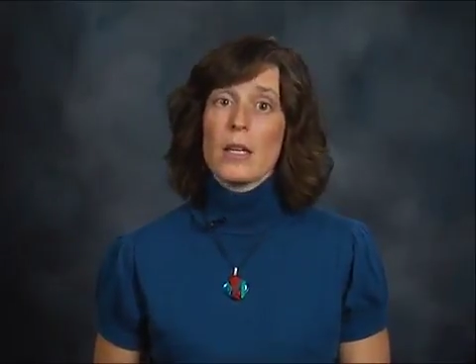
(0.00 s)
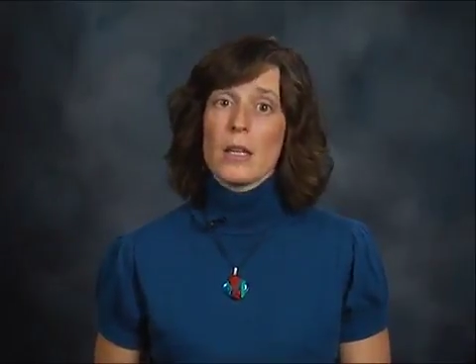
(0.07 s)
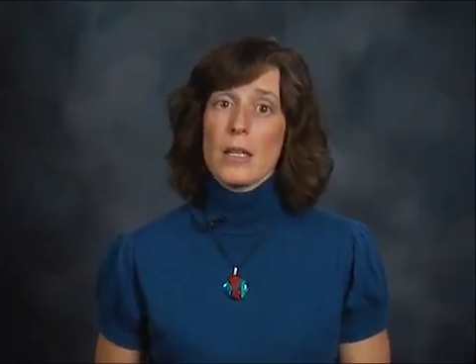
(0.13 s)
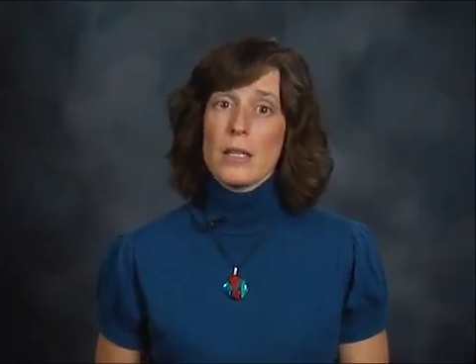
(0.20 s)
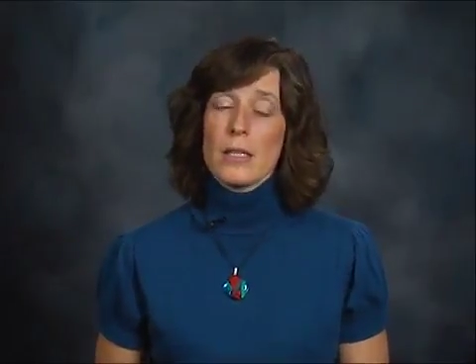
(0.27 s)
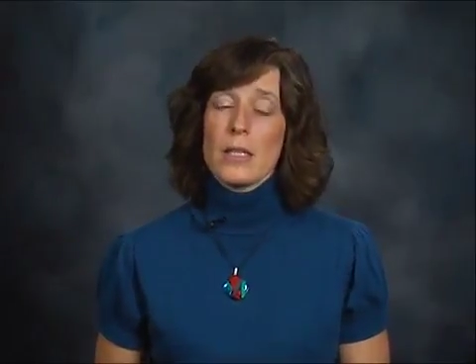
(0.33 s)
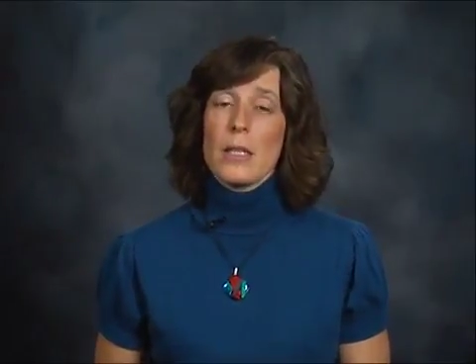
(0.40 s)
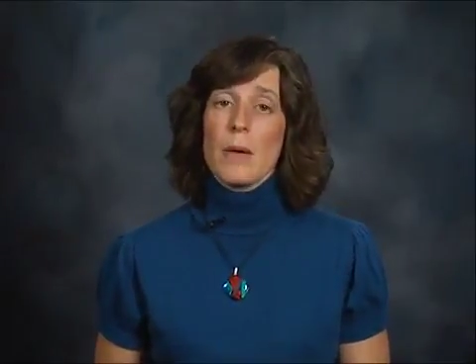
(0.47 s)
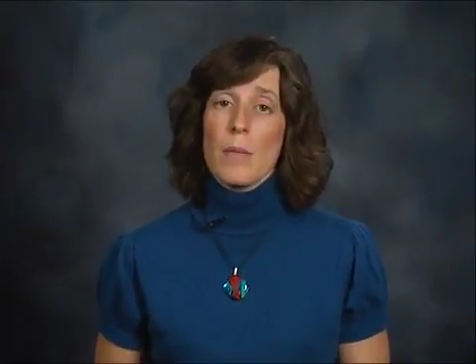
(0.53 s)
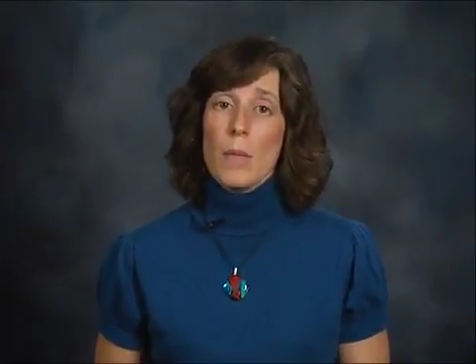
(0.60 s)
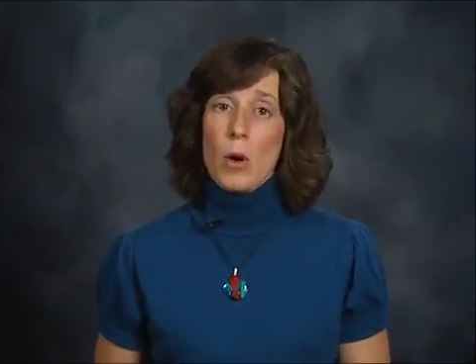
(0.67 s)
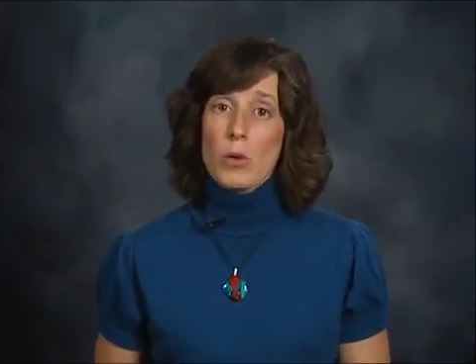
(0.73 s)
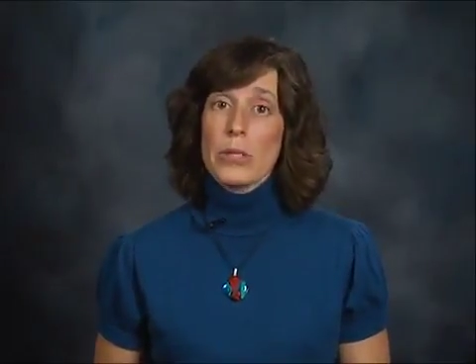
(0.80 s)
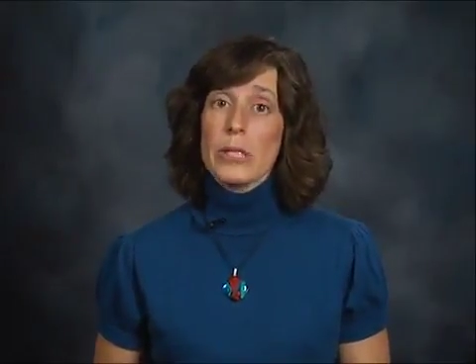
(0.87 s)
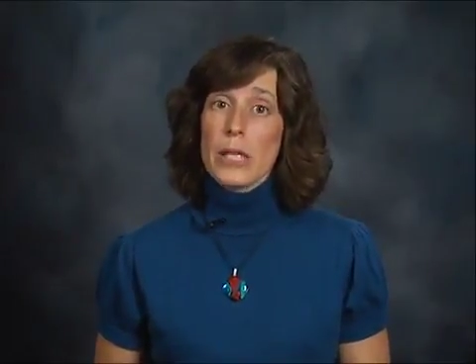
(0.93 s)
listing the
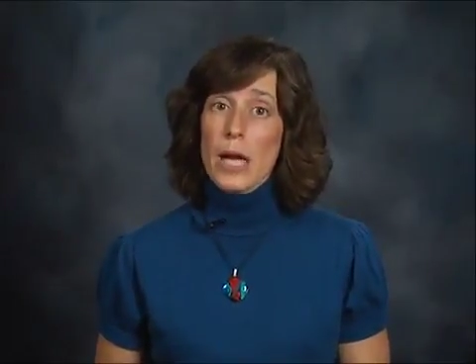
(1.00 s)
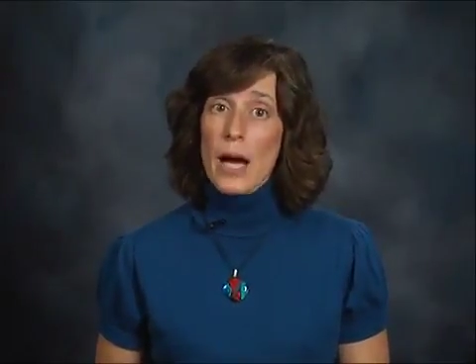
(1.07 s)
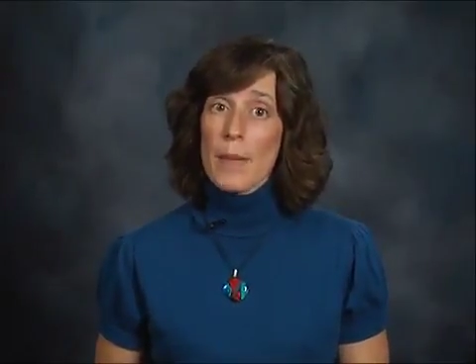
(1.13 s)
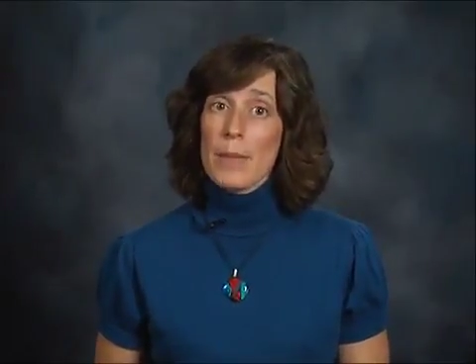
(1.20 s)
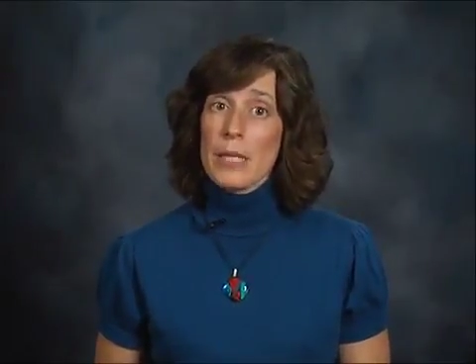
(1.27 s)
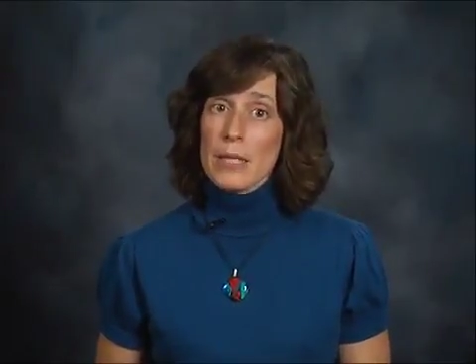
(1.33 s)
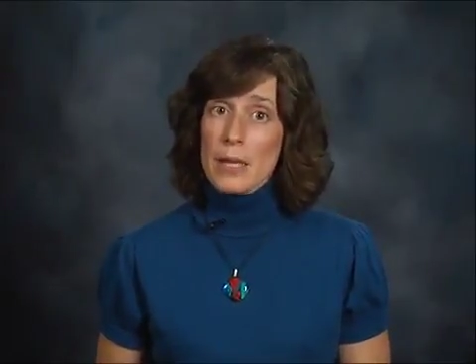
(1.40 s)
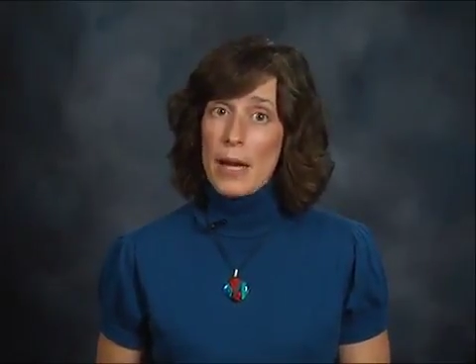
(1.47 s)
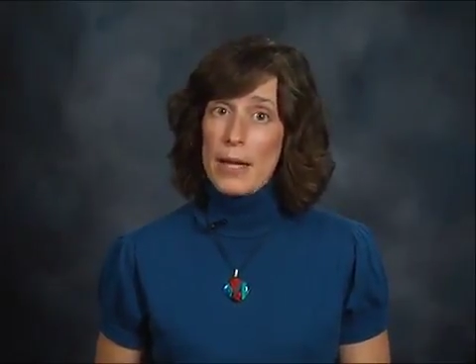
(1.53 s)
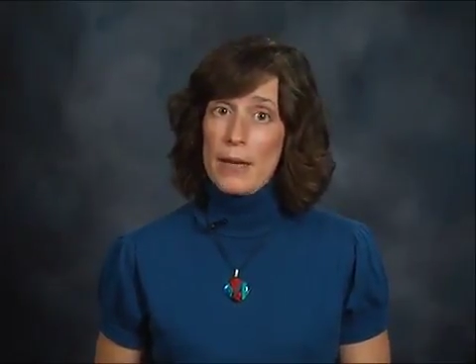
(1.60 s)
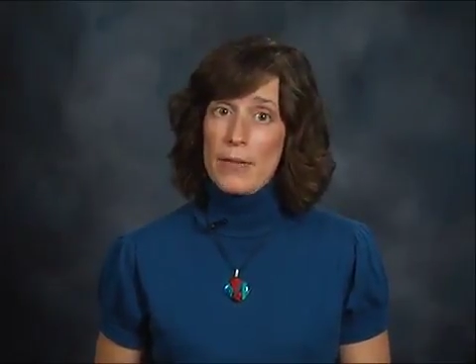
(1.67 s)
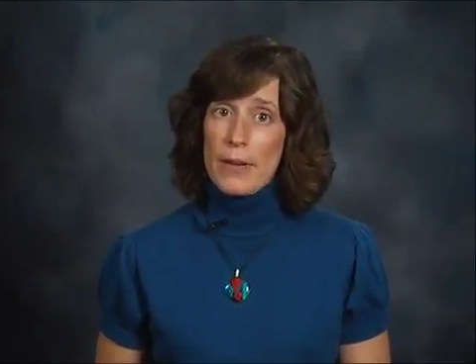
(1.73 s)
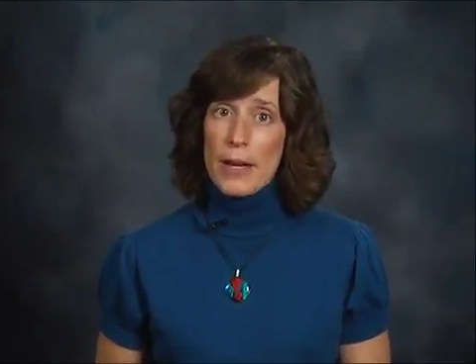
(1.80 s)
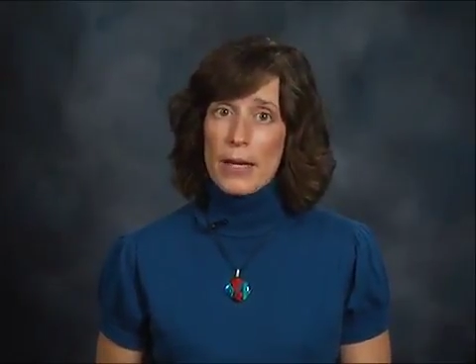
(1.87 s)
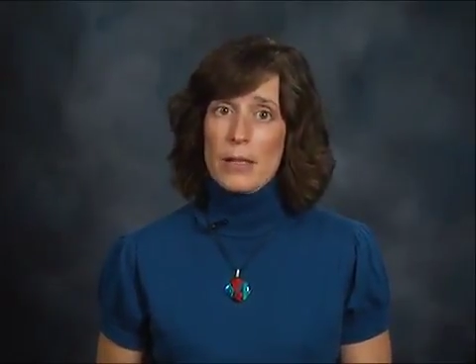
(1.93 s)
most common side
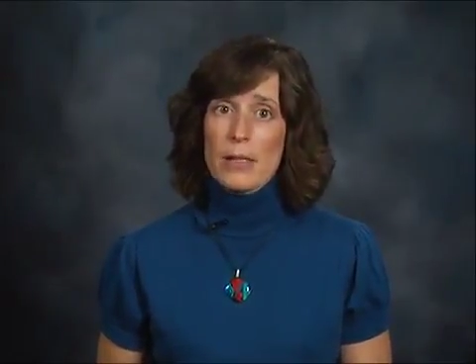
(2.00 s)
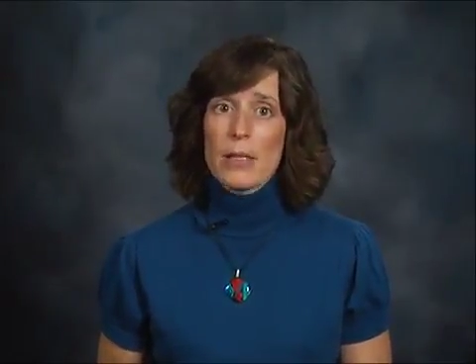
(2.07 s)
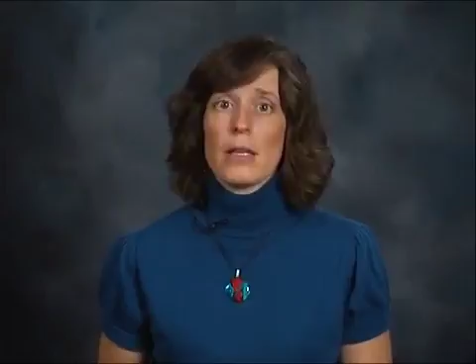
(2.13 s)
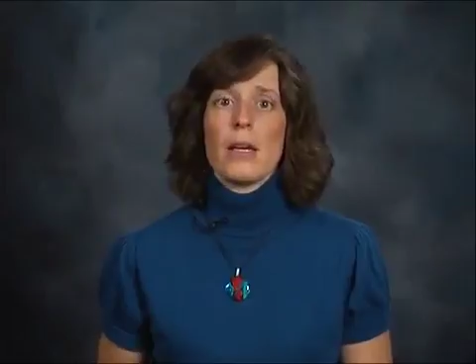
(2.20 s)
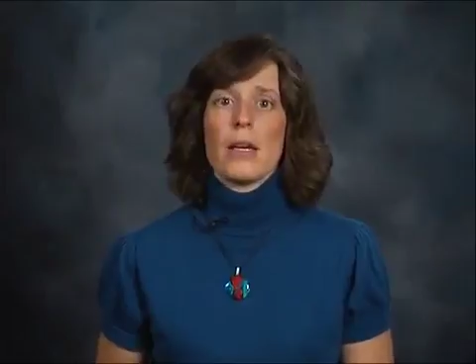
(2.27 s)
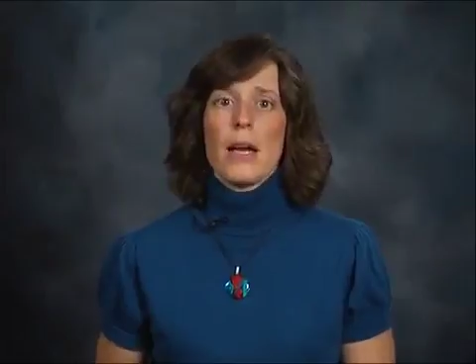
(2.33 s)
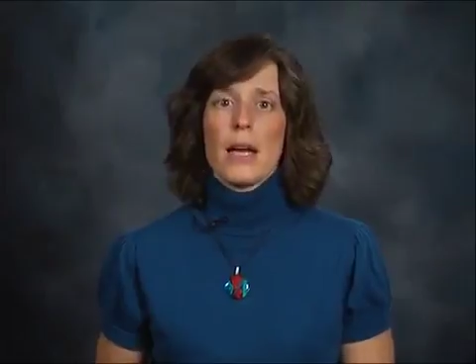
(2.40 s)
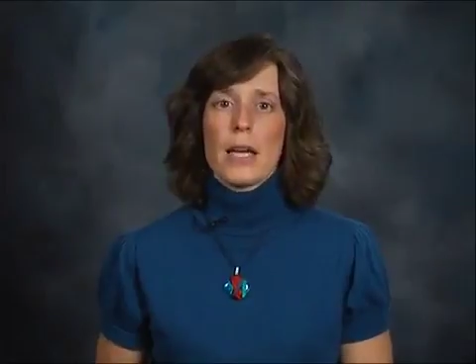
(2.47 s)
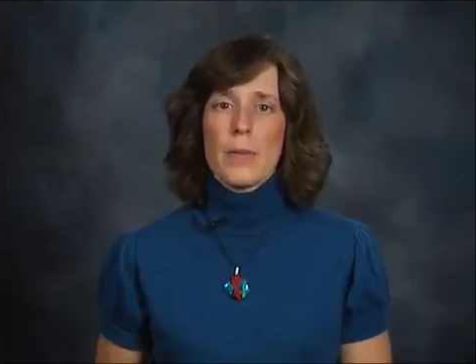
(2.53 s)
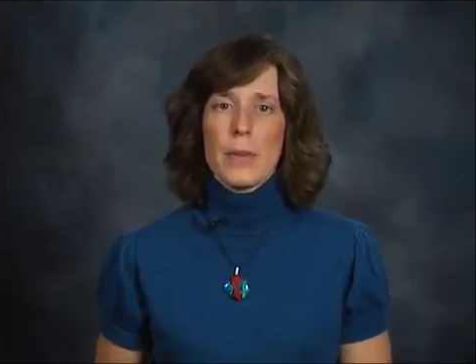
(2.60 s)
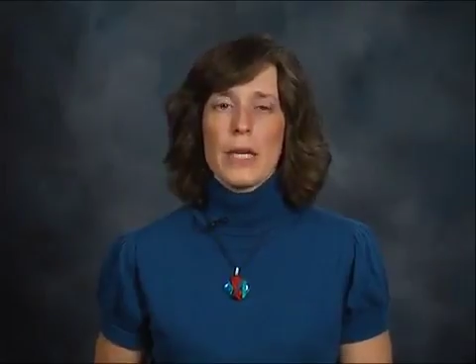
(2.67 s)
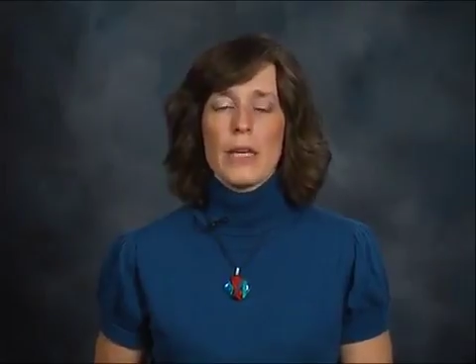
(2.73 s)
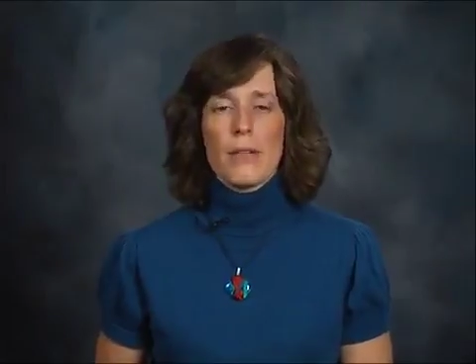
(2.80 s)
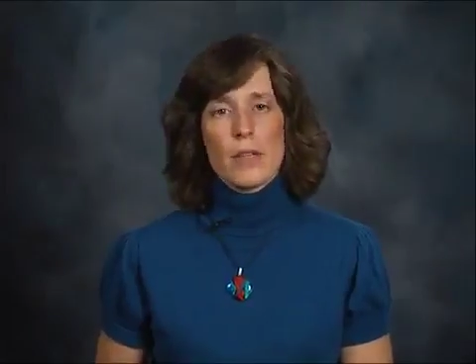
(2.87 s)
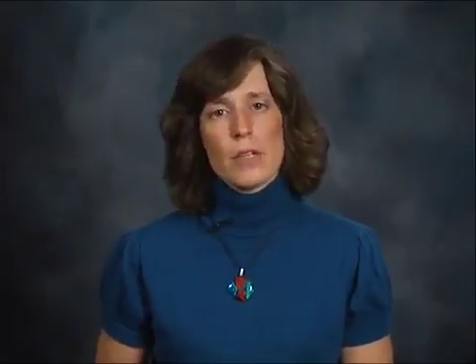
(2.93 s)
effects and can
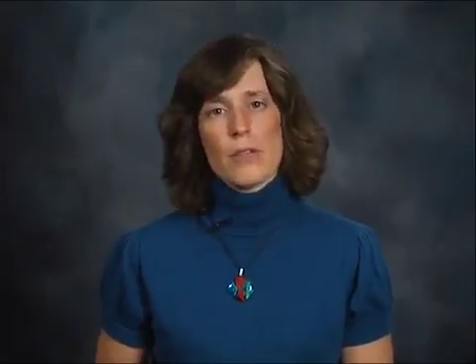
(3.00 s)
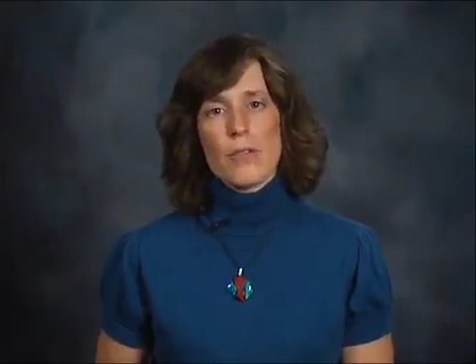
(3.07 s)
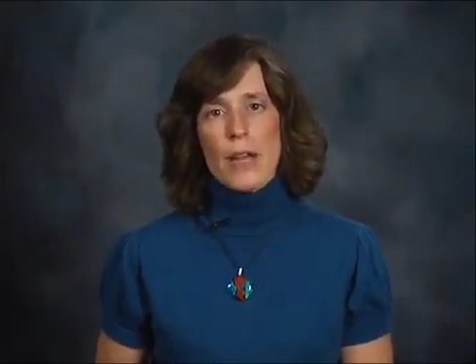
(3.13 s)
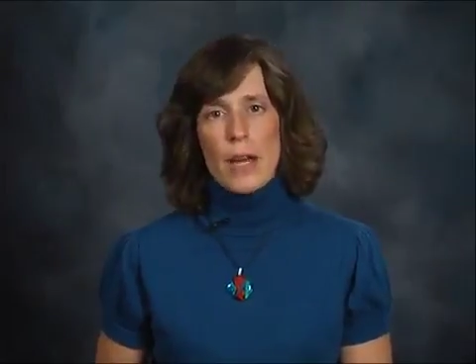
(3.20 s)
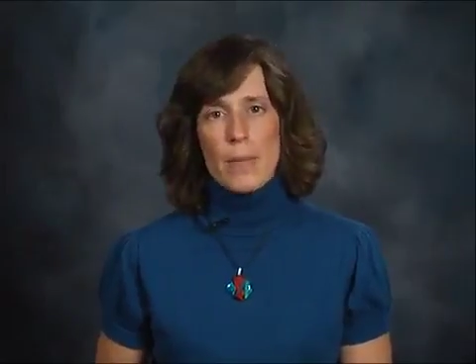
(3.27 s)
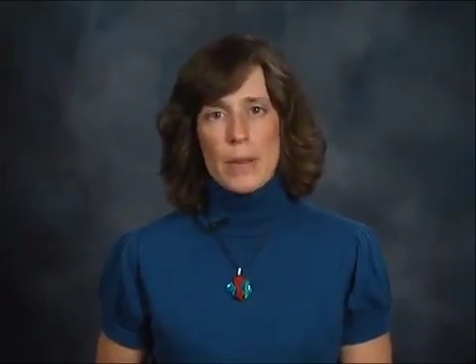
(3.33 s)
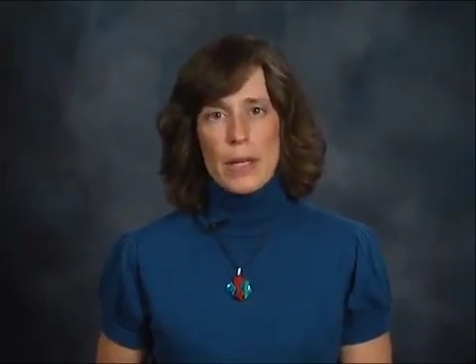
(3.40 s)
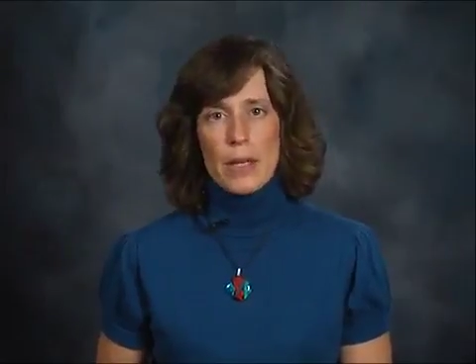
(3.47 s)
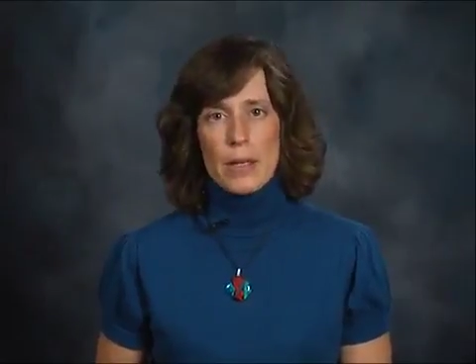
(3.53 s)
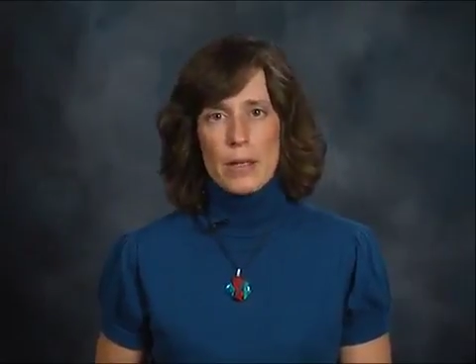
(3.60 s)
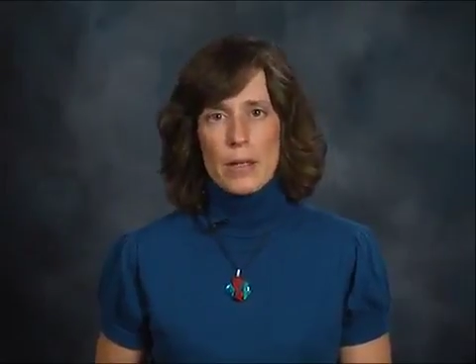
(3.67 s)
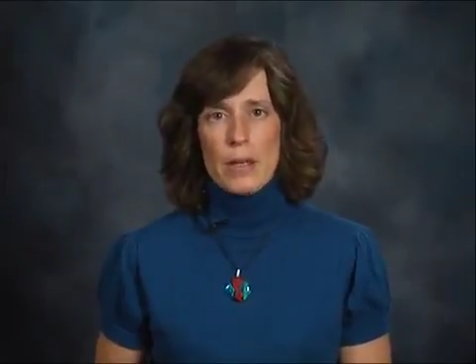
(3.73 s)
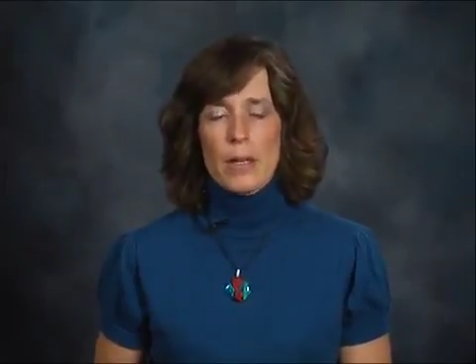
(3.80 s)
be given to family.